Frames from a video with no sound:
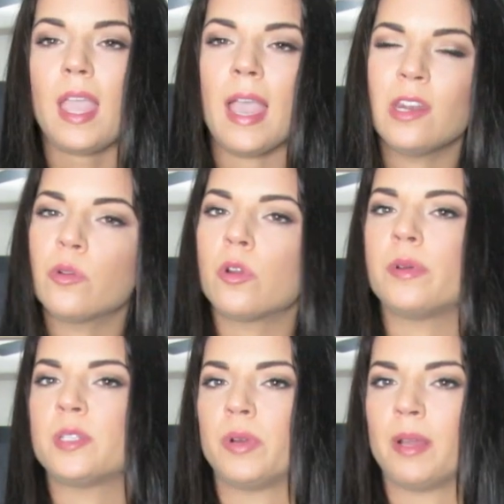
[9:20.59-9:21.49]
I don't
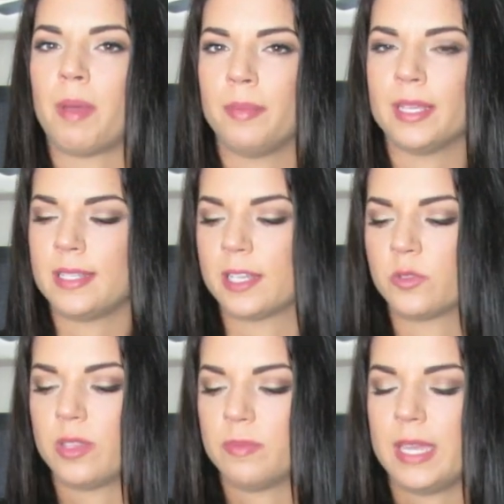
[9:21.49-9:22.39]
always bring my
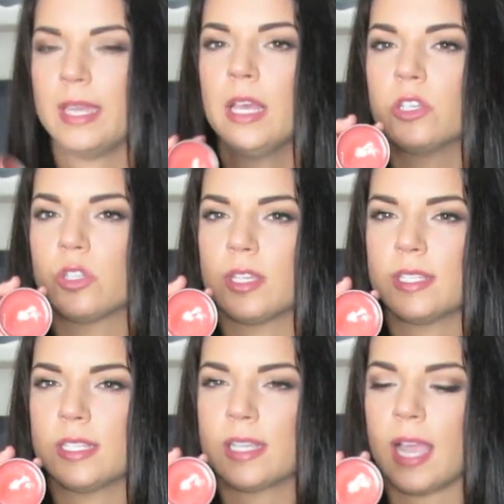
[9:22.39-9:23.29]
Blistex with me, so
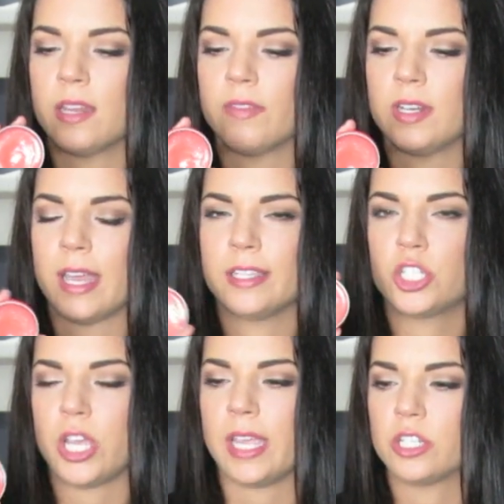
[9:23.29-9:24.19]
this is kind of a nice
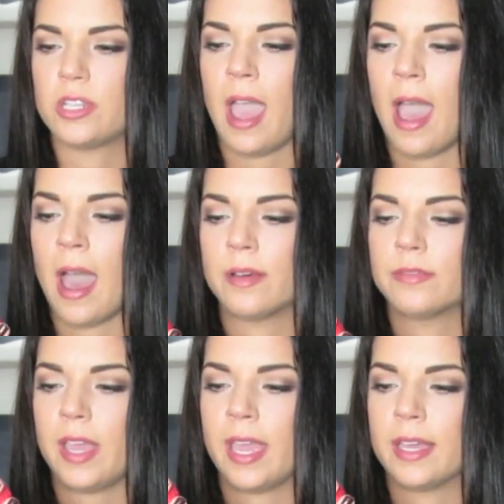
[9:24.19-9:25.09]
change to
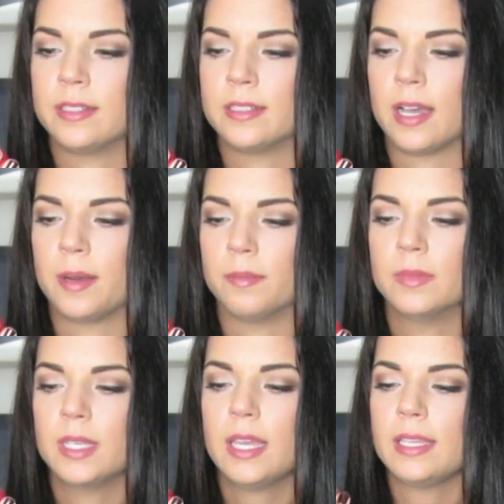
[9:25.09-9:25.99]
have. And
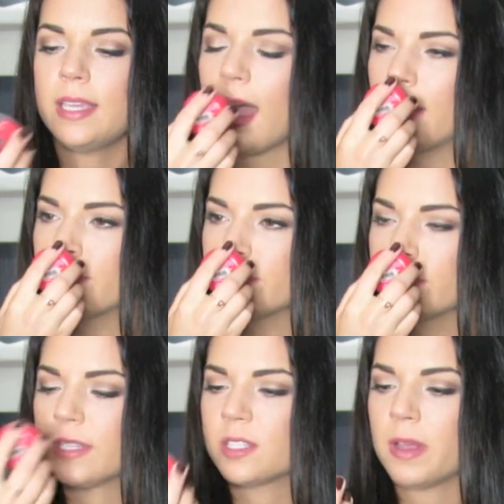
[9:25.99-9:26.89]
yeah.
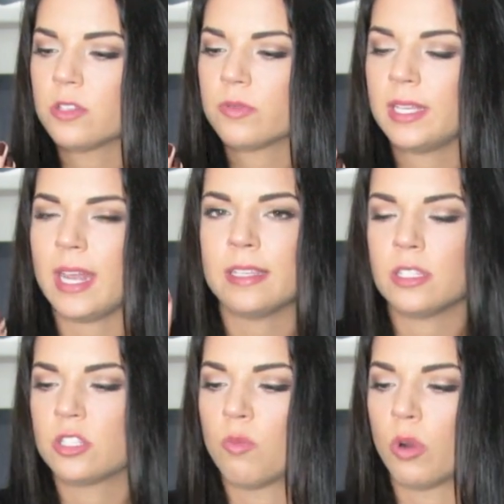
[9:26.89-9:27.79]
It smells really
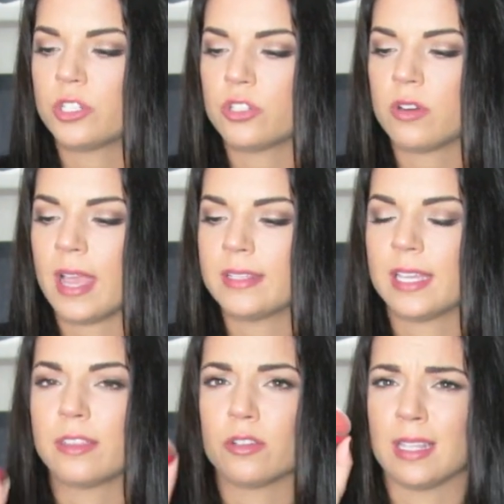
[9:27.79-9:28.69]
nice, it's
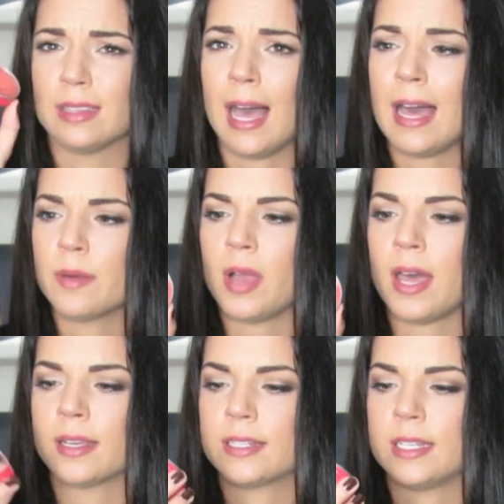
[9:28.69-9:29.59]
moisturizing, there's a lot of
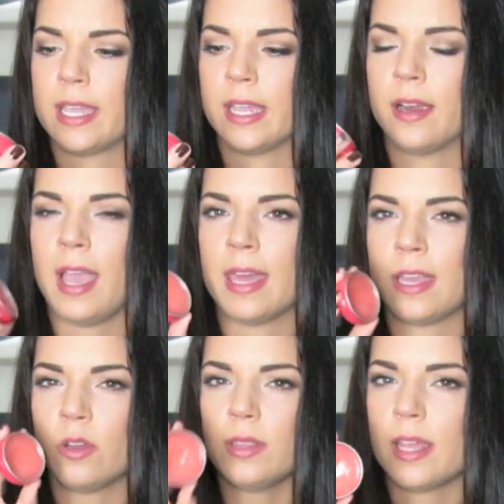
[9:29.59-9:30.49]
product in here, and
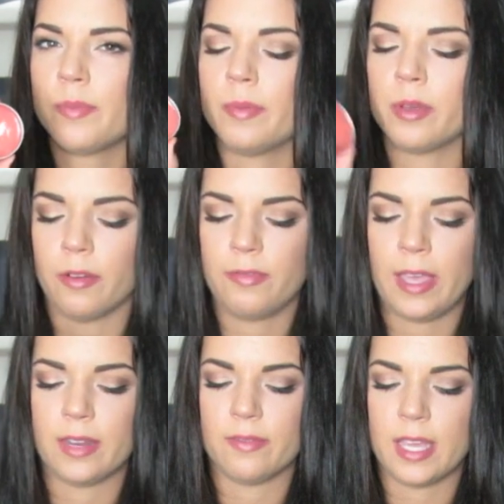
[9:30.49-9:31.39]
I know a lot of people are a
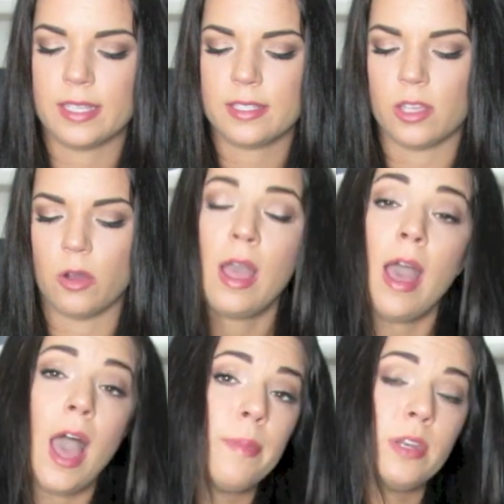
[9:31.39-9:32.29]
fan of this, so
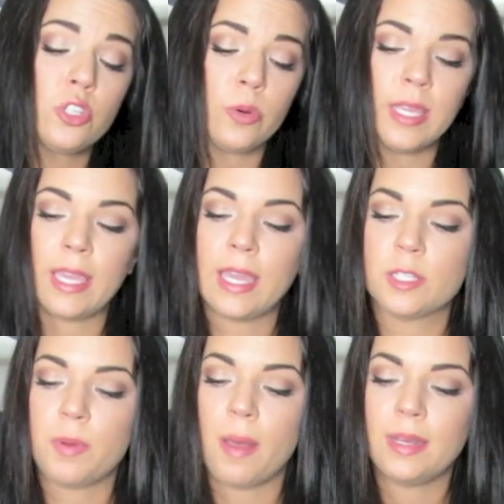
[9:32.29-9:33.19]
I've been enjoying it.
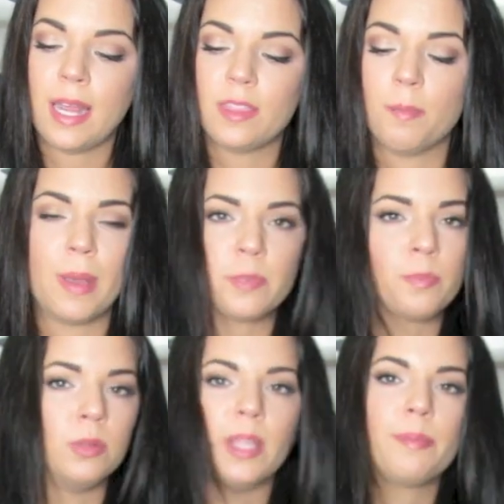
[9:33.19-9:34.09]
It's probably not the best
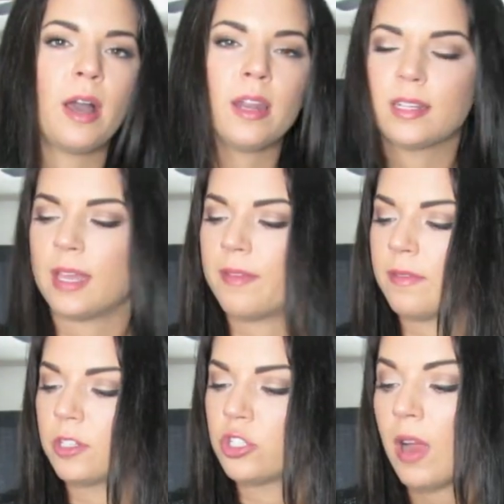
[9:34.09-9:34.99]
lip product I've
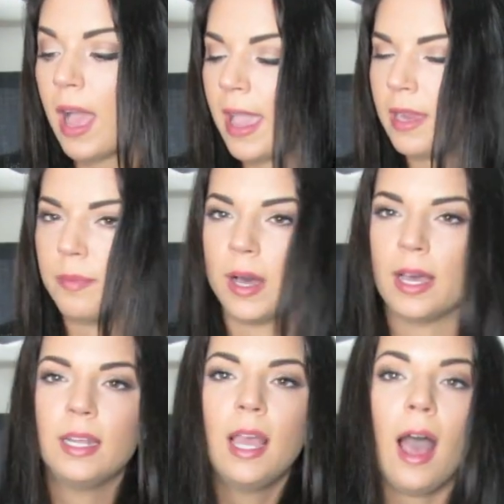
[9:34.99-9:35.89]
ever tried,
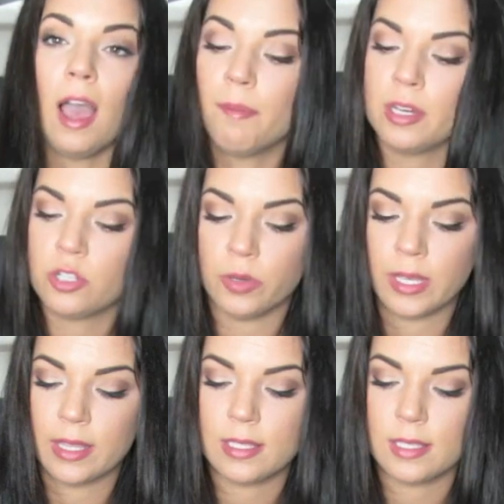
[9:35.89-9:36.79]
but I've been
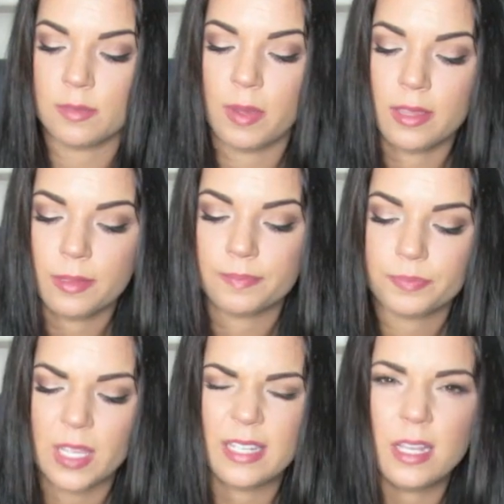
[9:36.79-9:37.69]
enjoying this month.
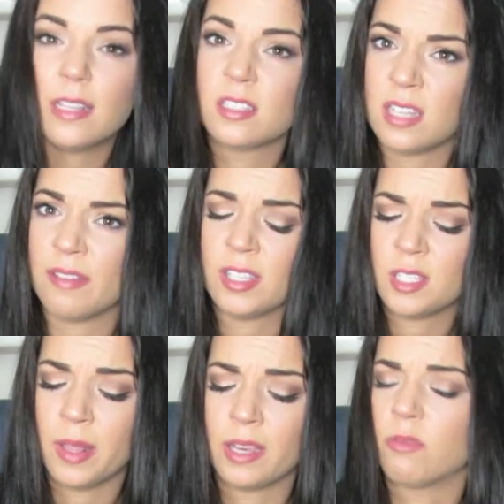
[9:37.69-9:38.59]
It does definitely
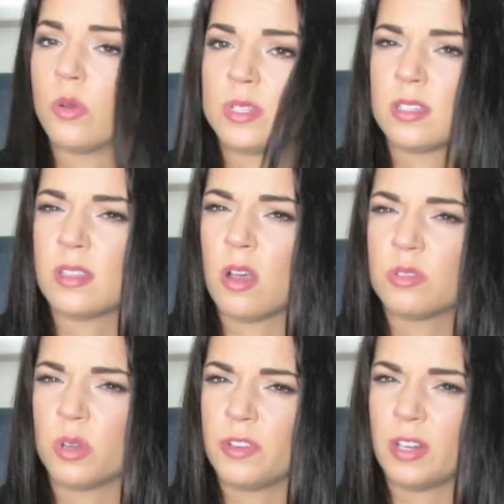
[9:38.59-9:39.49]
smell like roses though,
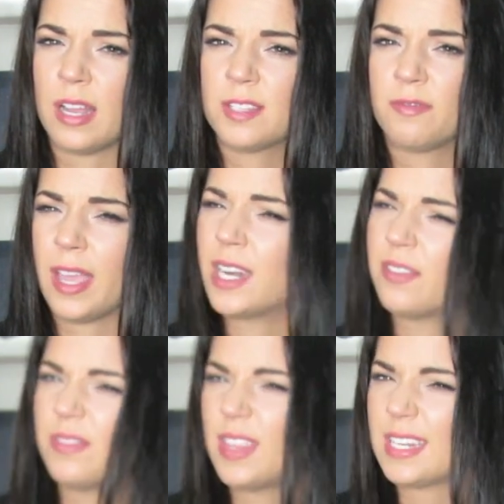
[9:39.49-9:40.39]
so if you're not a fan
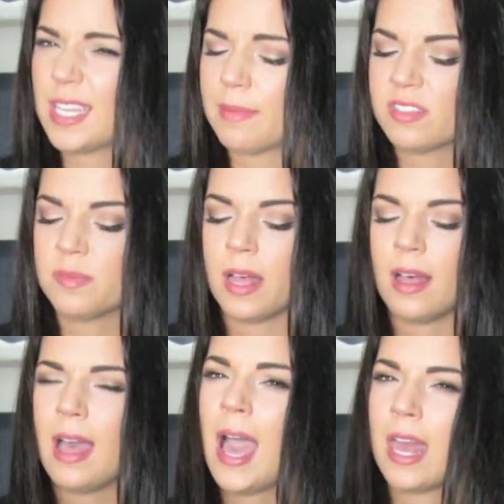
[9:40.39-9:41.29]
of that type of
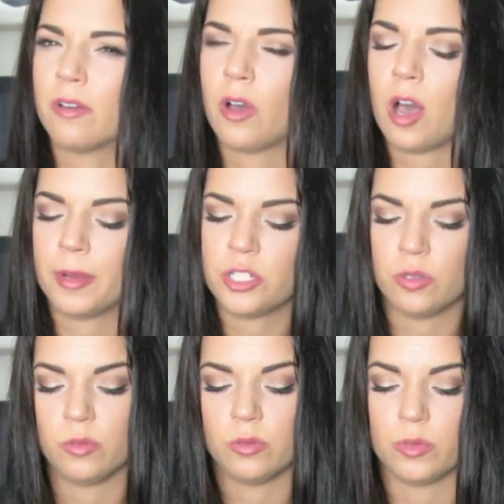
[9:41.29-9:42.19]
smell, I don't know how much
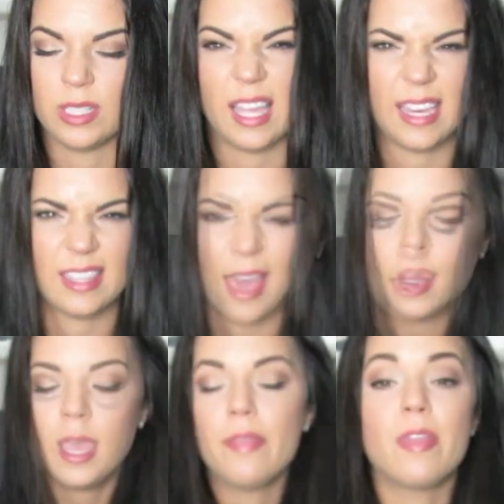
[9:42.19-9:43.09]
you would like
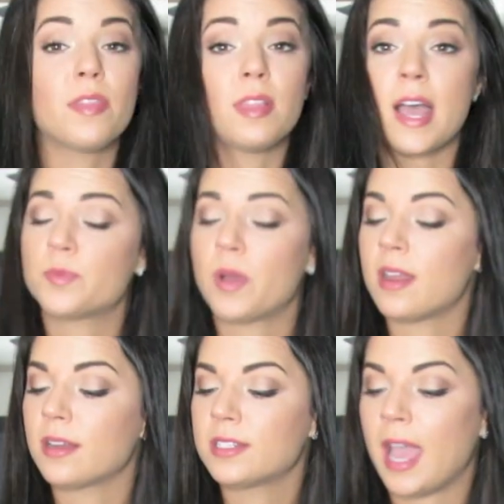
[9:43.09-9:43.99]
that. Then the last
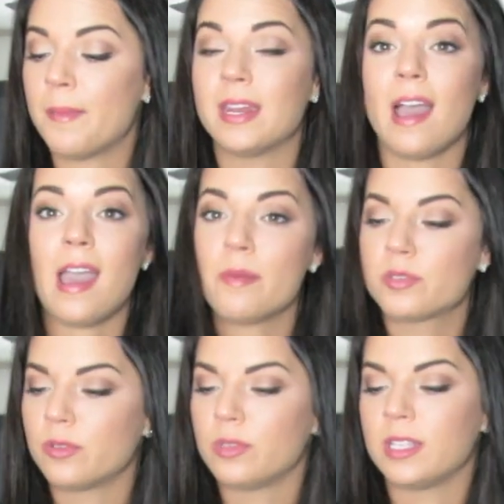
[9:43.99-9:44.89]
product I've been
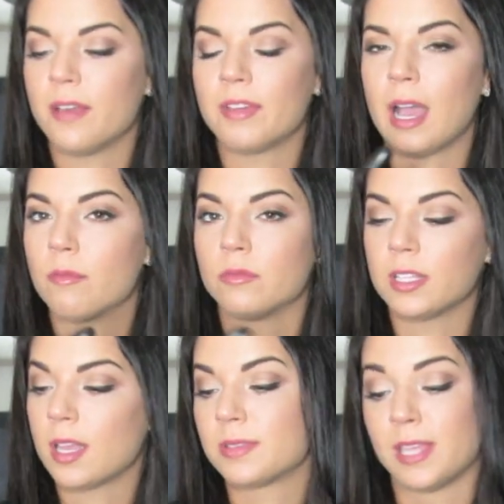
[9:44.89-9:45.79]
absolutely loving, I'm
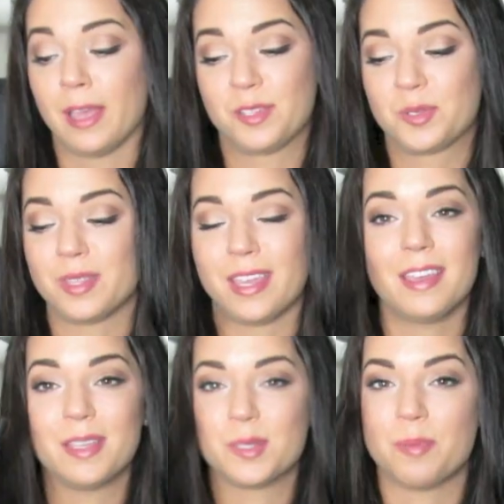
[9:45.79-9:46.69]
really obsessed with
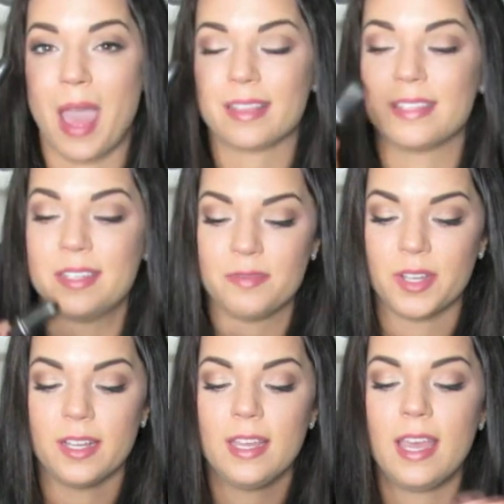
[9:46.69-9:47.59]
it, is MAC
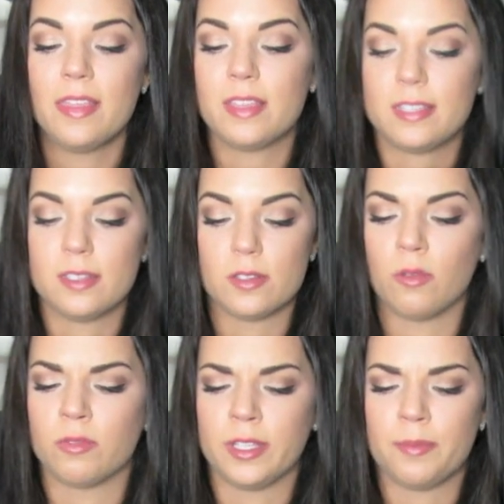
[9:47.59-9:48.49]
Diva. This is
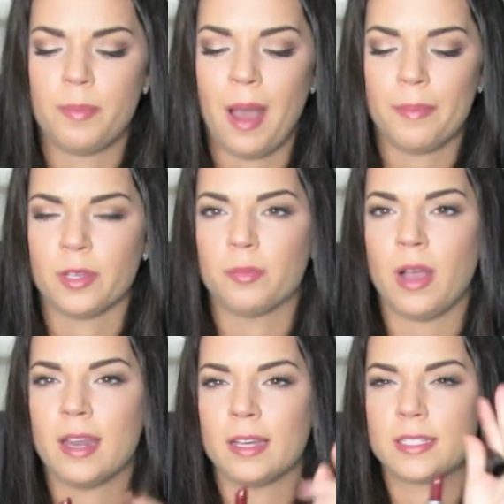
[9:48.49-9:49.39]
a really popular
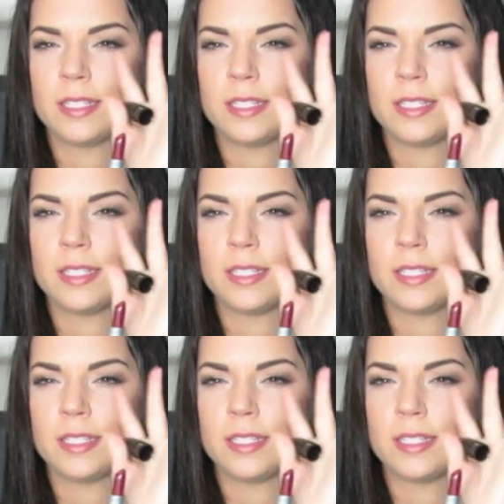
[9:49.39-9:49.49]
product.